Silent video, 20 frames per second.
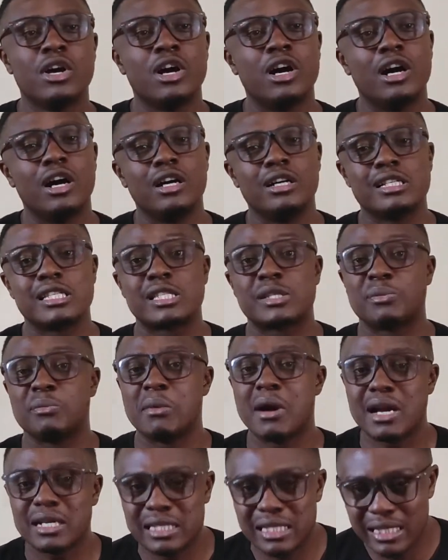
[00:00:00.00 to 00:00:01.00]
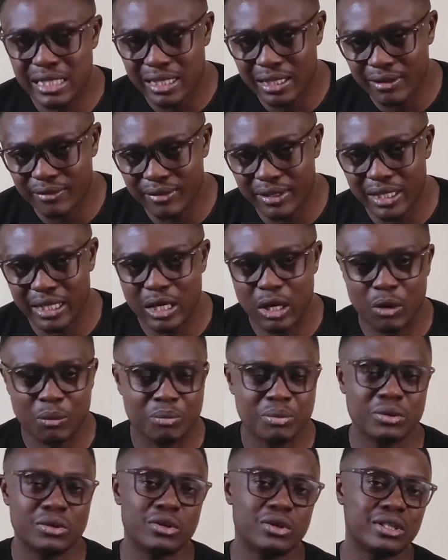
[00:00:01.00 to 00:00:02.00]
a smart TV I'll
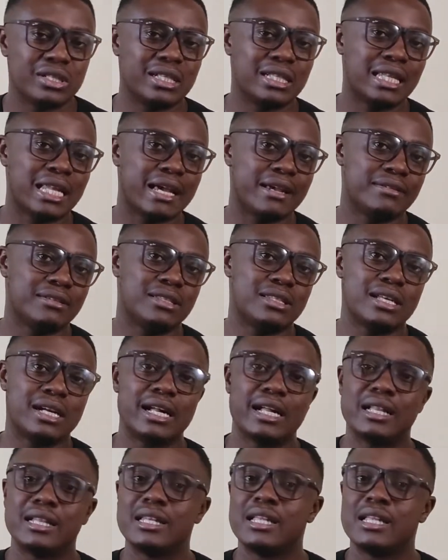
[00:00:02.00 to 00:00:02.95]
put under lifestyle.